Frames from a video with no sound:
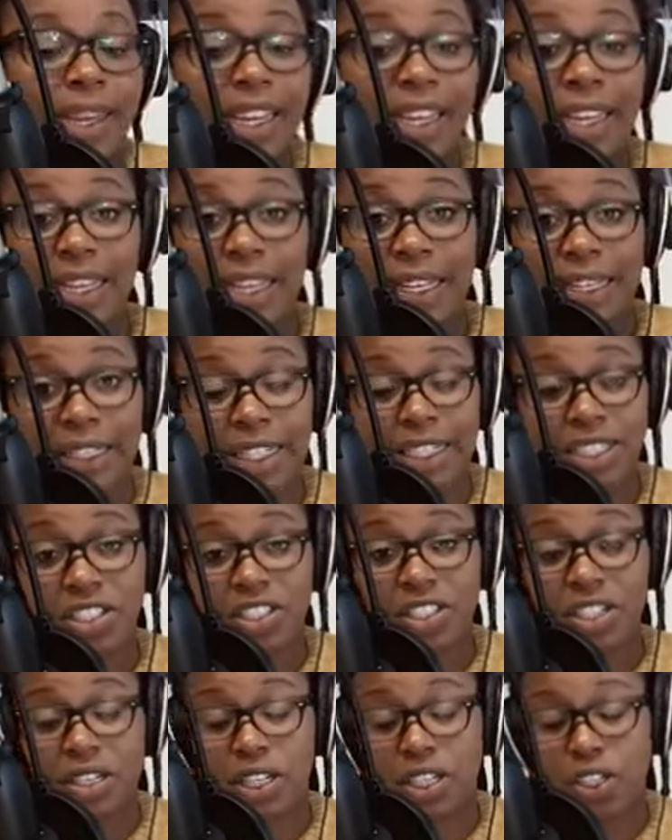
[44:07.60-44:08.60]
English.
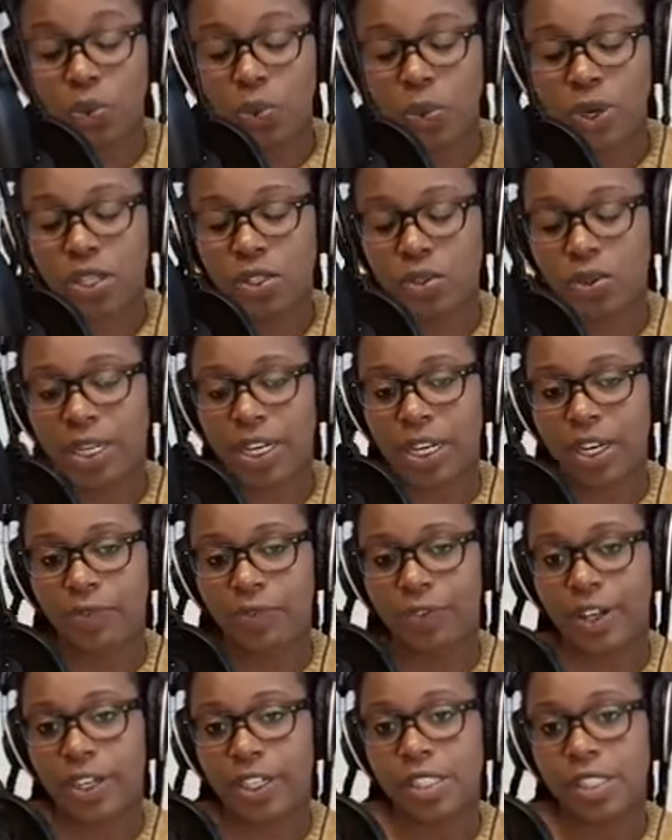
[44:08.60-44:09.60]
The Dutch word is not that
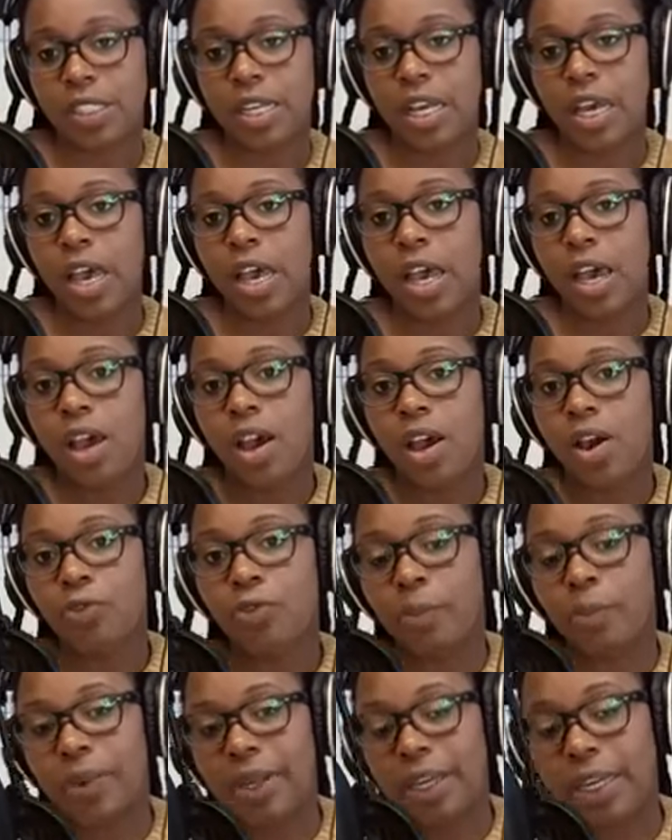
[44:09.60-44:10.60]
different
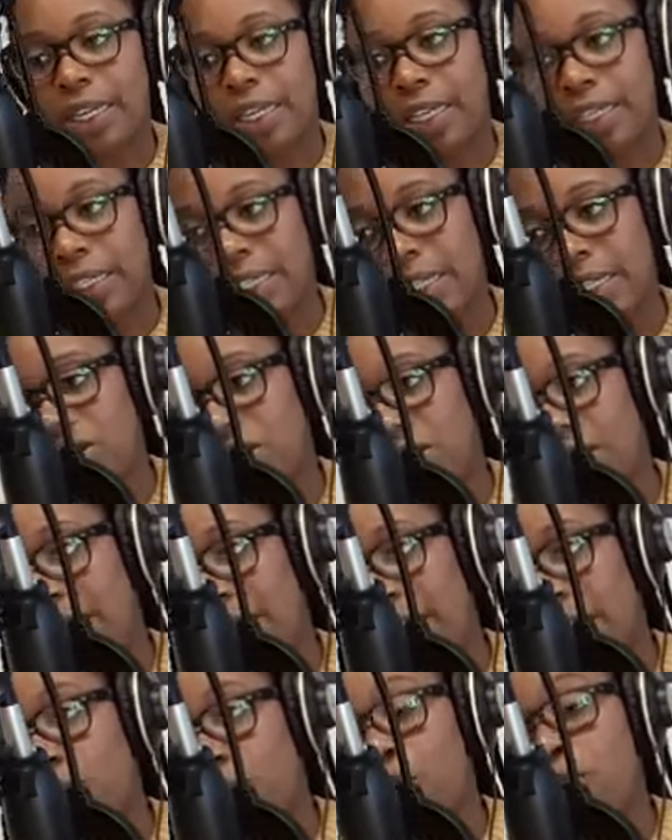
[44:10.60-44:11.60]
from English.
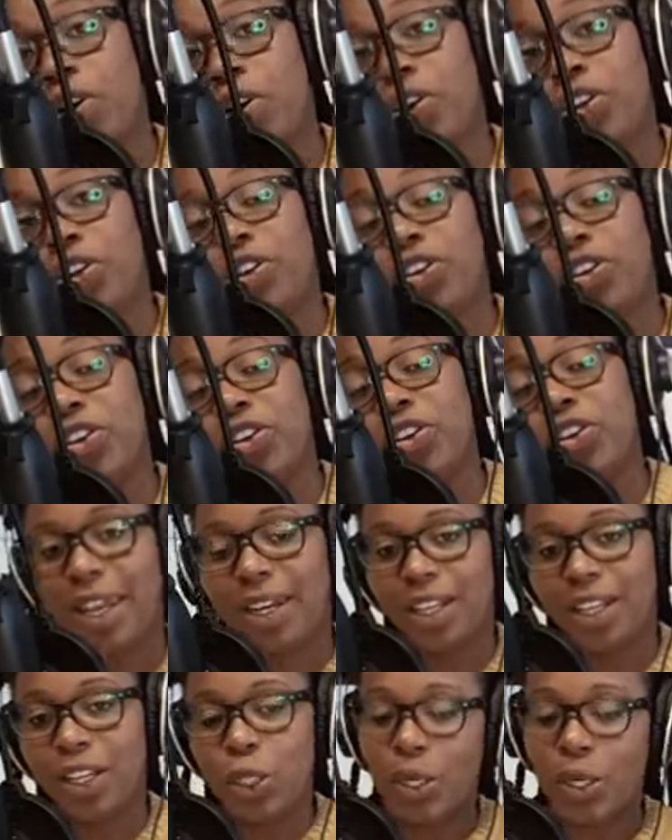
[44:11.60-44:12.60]
And then on your bed,
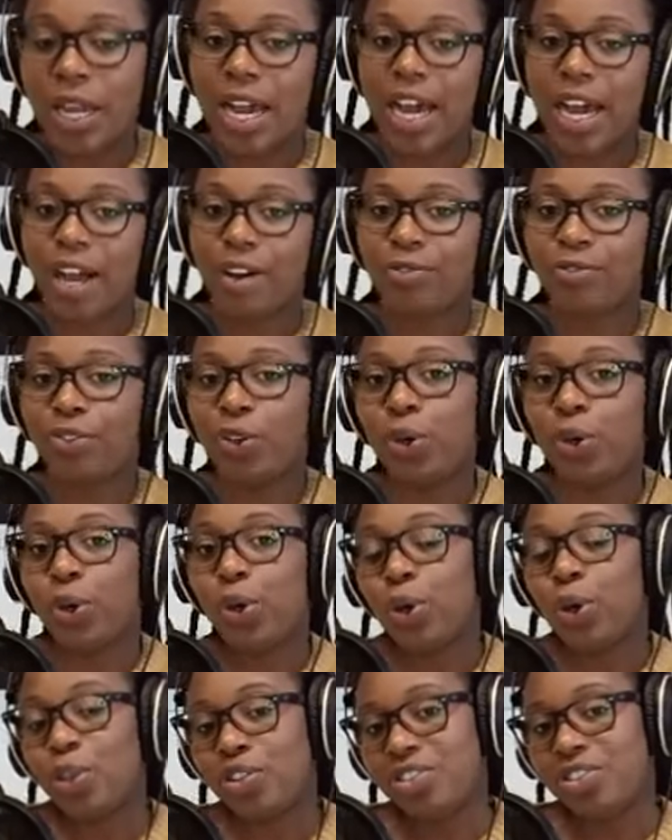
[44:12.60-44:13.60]
you have
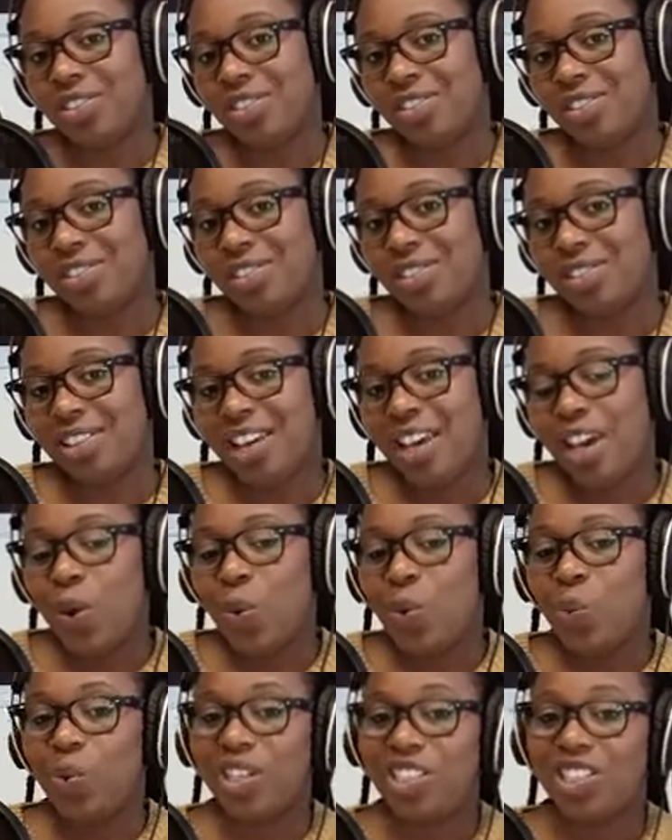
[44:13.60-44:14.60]
kussens,
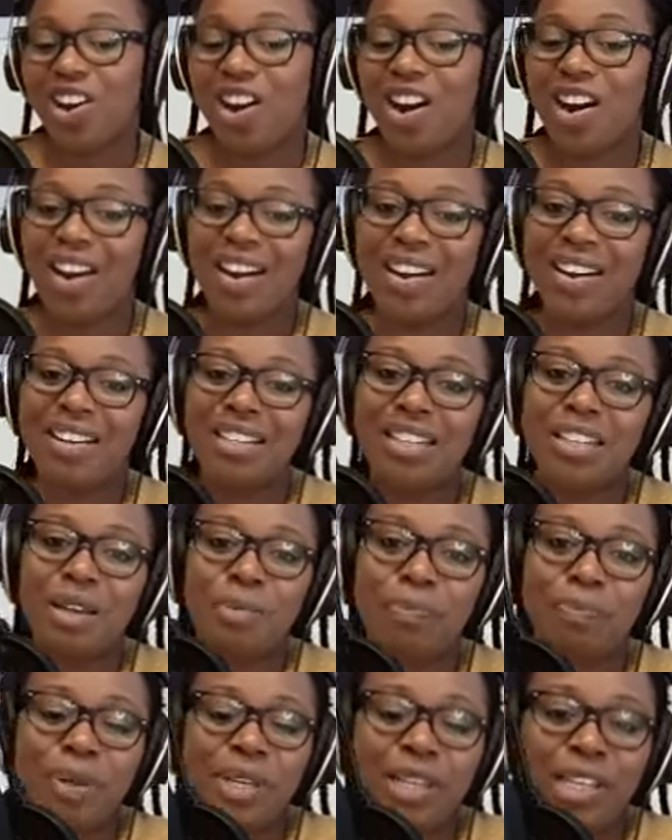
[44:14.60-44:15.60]
which are the
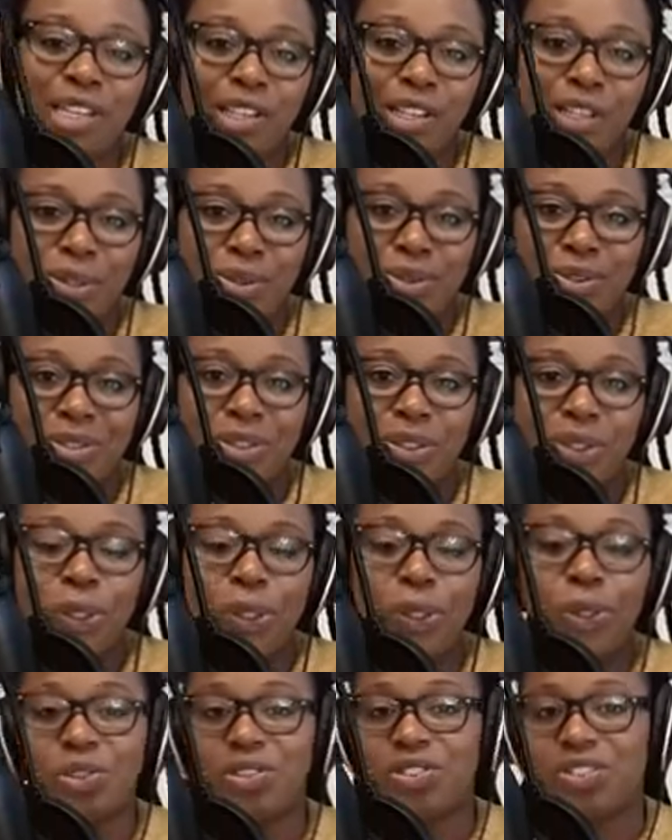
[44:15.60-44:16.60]
pillows.
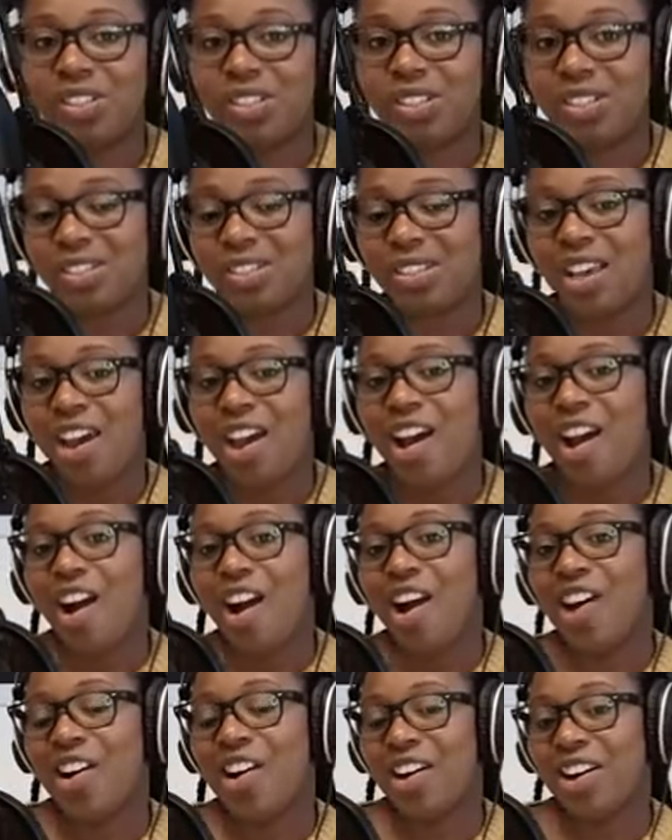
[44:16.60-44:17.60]
Kussens
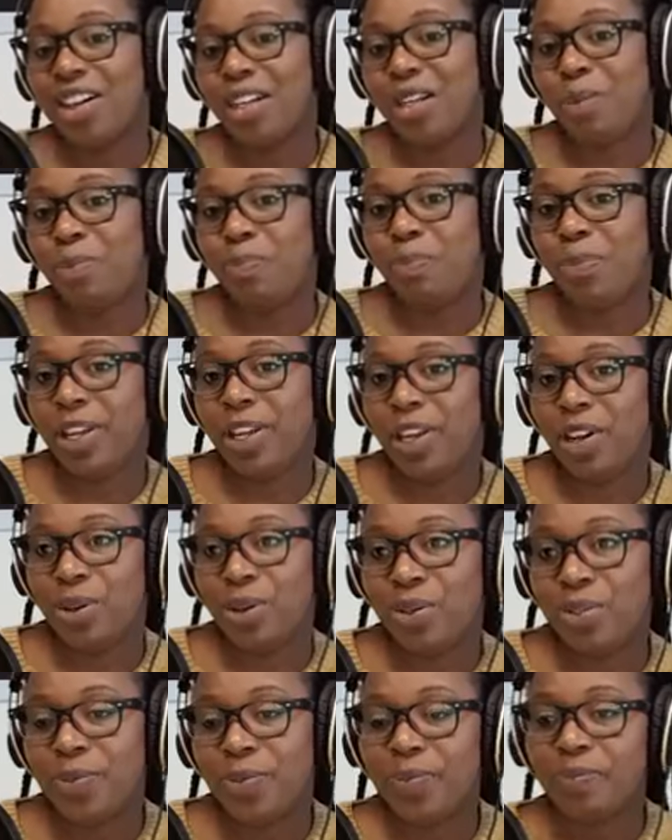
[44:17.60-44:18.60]
are the
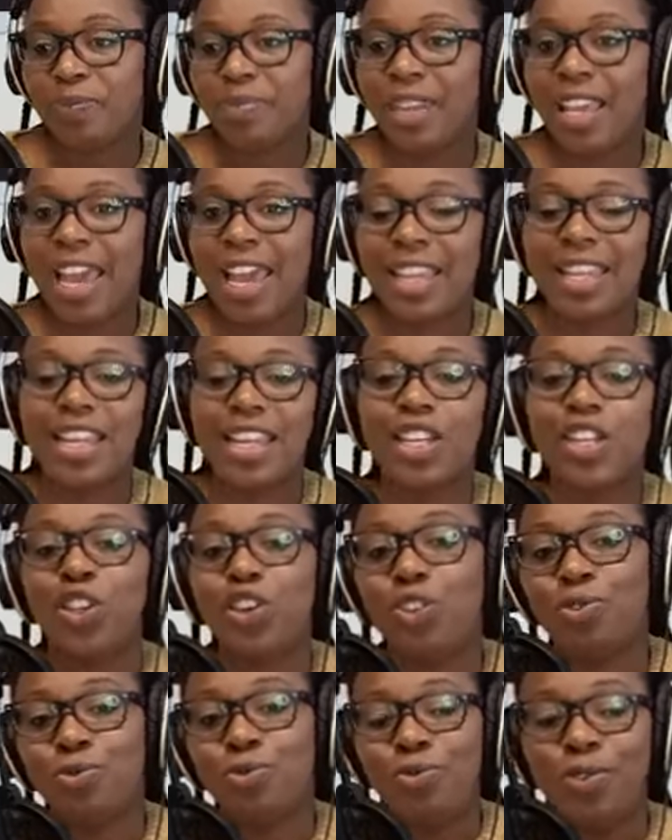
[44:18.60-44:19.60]
pillows. And then the
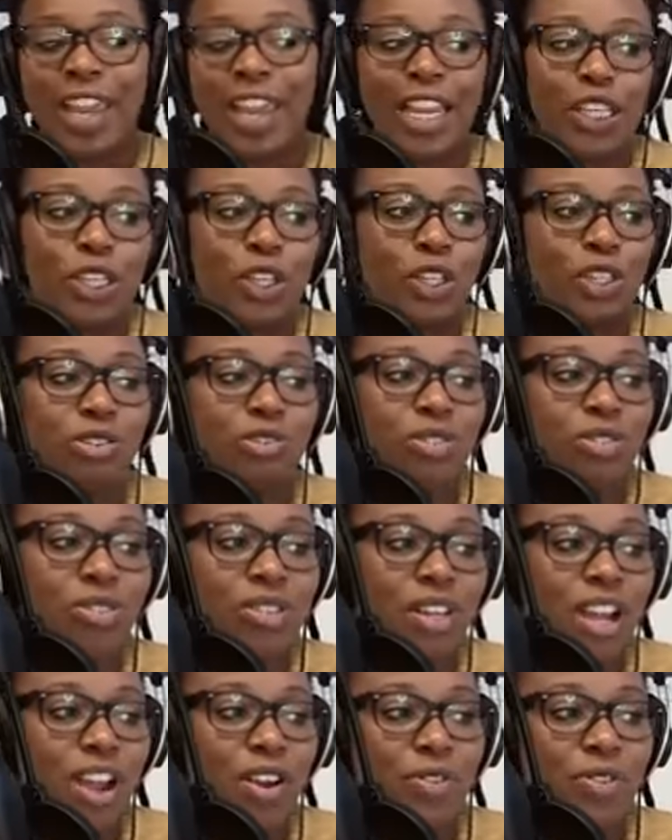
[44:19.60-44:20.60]
duvet you use to
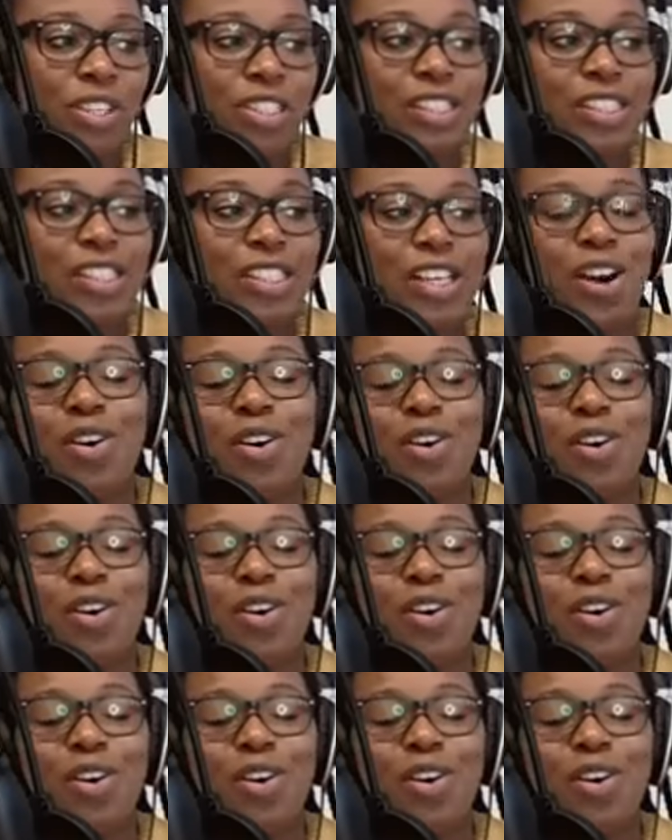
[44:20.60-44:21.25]
cover yourself